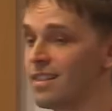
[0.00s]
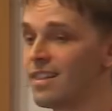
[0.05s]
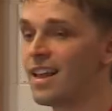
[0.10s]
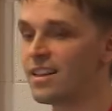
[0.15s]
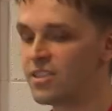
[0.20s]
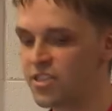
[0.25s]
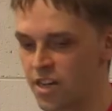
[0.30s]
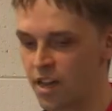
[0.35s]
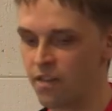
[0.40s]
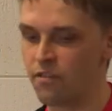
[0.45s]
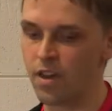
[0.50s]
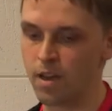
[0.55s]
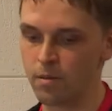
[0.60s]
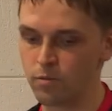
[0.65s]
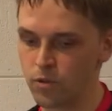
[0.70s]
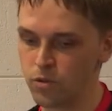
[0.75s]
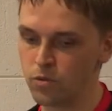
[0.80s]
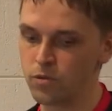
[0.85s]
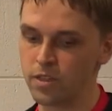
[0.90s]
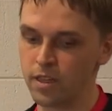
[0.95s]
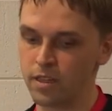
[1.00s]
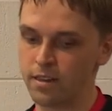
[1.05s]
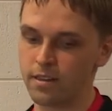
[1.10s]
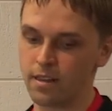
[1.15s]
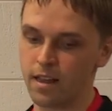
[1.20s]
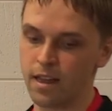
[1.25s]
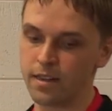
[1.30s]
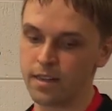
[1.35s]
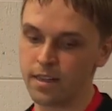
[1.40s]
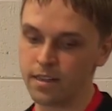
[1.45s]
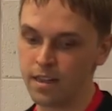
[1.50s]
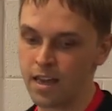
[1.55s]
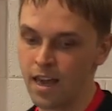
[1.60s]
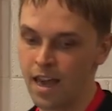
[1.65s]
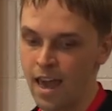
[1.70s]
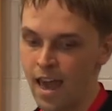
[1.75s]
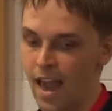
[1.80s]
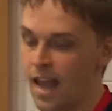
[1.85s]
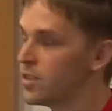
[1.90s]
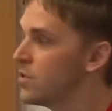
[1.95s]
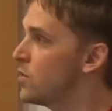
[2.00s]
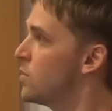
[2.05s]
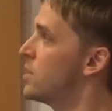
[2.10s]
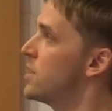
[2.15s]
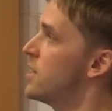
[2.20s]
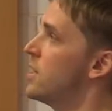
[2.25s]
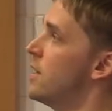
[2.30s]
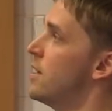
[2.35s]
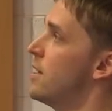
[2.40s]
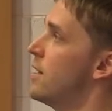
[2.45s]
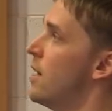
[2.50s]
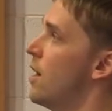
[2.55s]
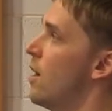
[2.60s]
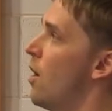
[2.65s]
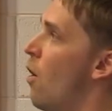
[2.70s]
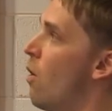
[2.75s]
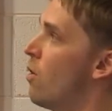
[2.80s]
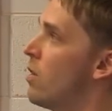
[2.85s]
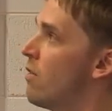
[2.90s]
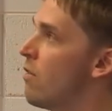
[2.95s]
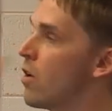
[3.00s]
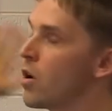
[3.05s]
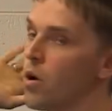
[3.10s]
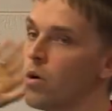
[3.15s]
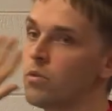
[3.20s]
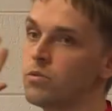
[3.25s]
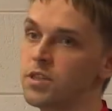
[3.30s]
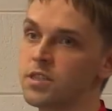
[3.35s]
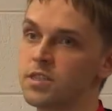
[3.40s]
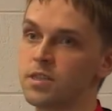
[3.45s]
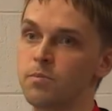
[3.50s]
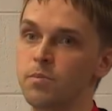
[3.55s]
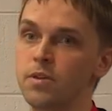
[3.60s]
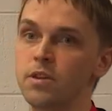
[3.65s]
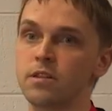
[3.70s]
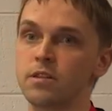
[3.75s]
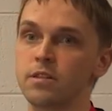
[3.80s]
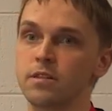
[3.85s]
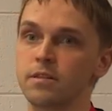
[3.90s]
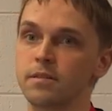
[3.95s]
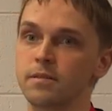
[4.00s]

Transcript: let JVM do the inlining, as you see, all our code disappeared.